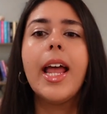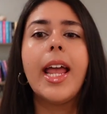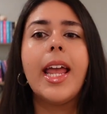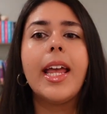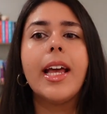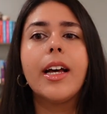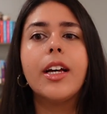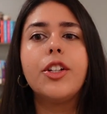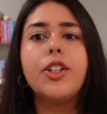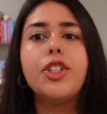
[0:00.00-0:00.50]

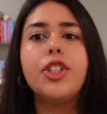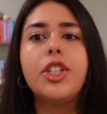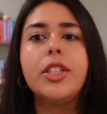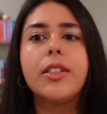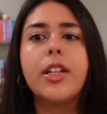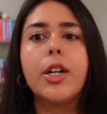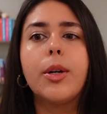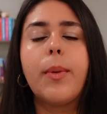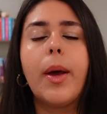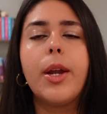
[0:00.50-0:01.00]
And
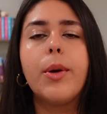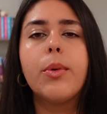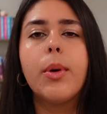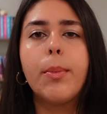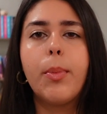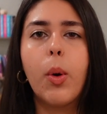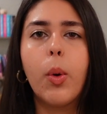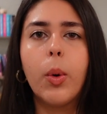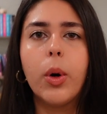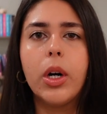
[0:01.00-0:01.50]
she's gonna write a
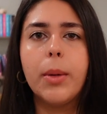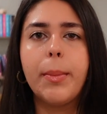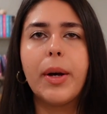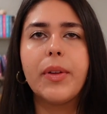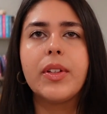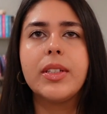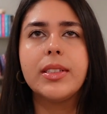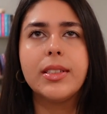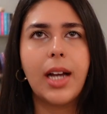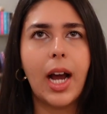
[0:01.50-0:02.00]
report
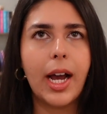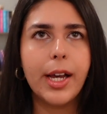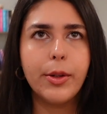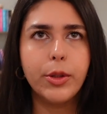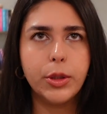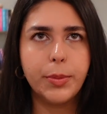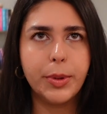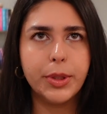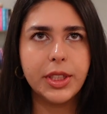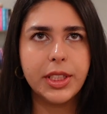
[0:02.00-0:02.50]
about this guy
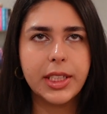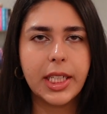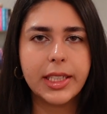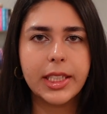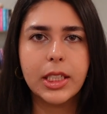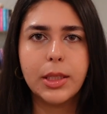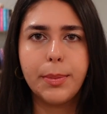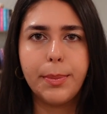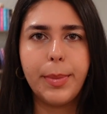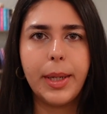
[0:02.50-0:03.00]
who's building like
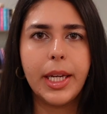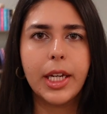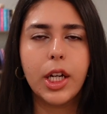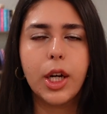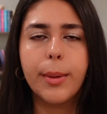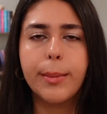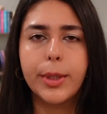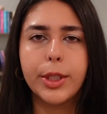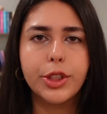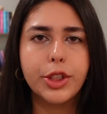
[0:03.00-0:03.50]
this big
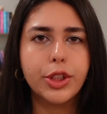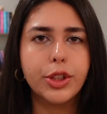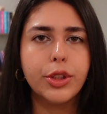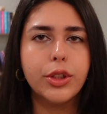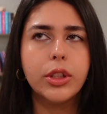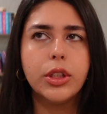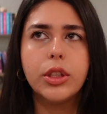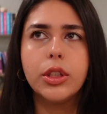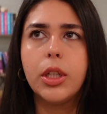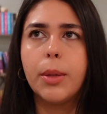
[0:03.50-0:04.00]

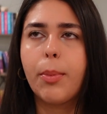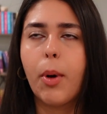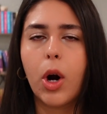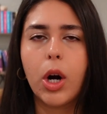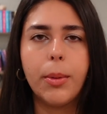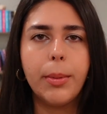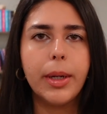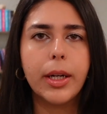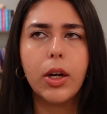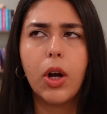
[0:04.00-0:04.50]
commercial
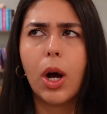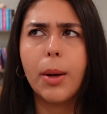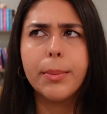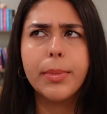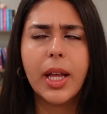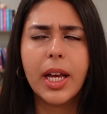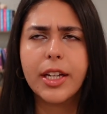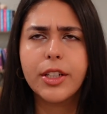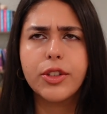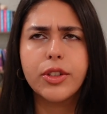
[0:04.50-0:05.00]
apartment
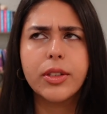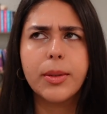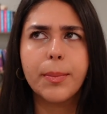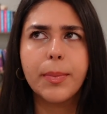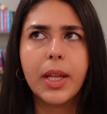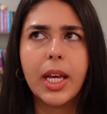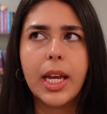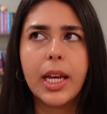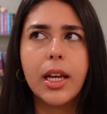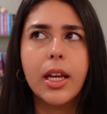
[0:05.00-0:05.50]
complex or
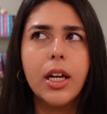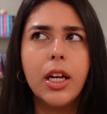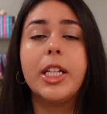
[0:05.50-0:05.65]
something.